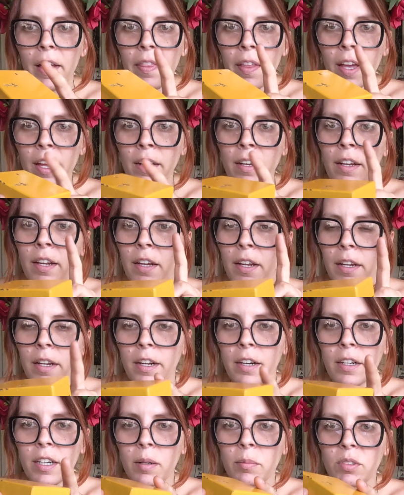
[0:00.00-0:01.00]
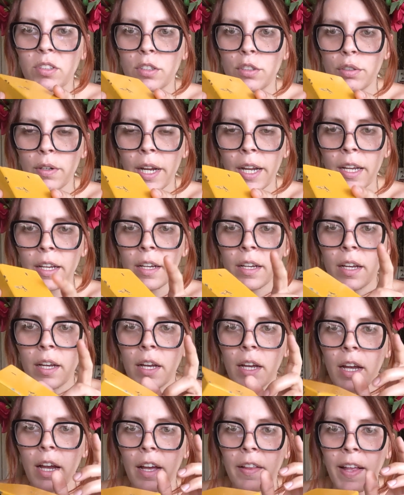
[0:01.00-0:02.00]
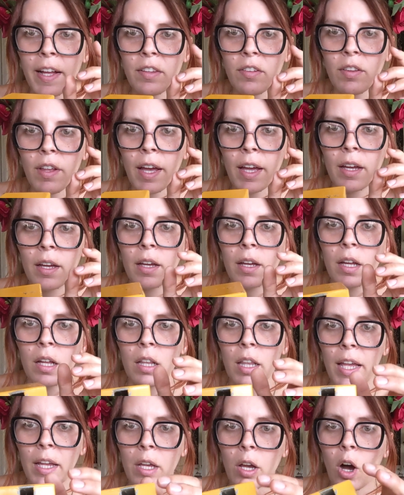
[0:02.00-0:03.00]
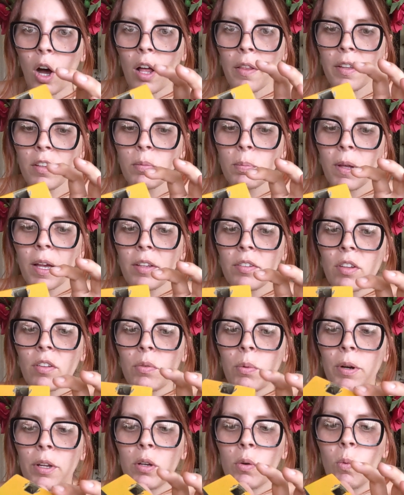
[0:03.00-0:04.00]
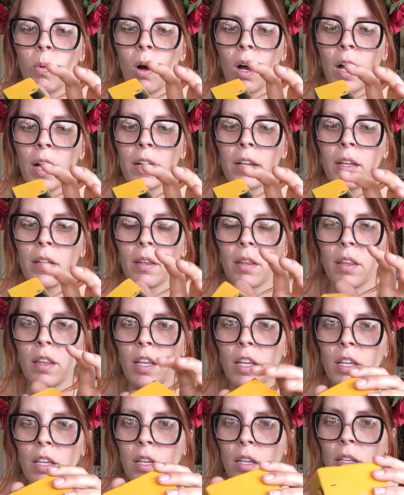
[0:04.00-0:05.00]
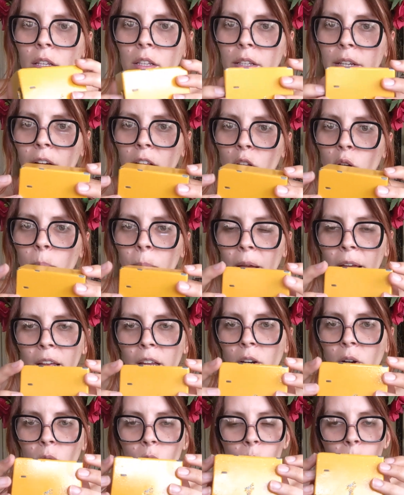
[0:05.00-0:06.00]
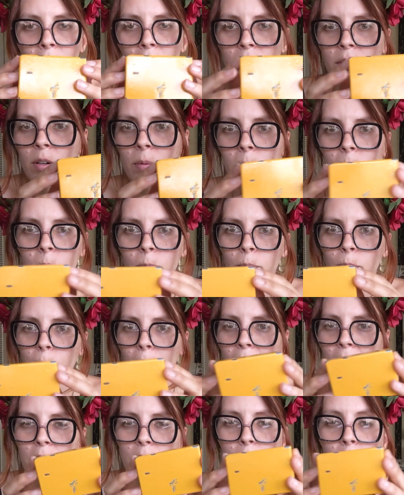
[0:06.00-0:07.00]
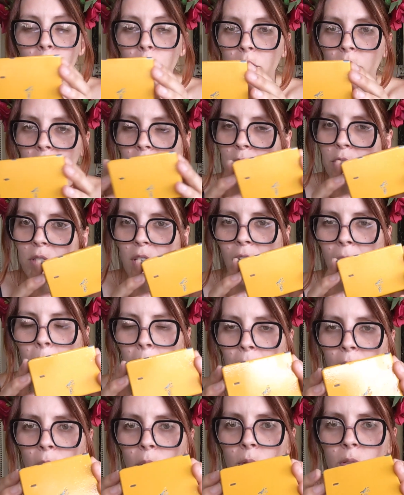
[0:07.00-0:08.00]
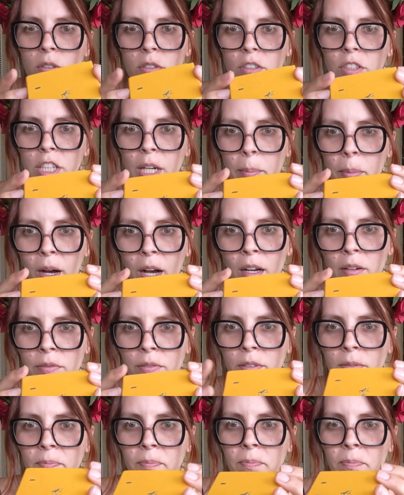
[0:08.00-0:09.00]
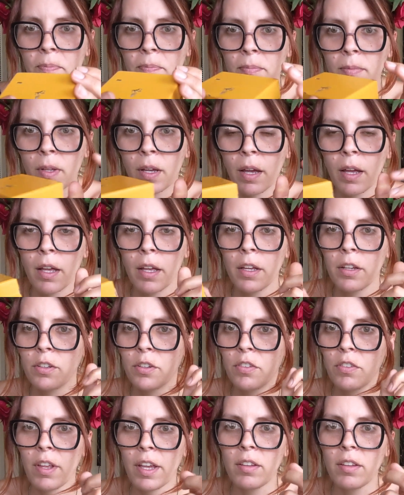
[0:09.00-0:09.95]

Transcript: And then here comes the trick. And that's that, like all these places where you want the yellow paint or whatever paint you use as your top coat to chip off, just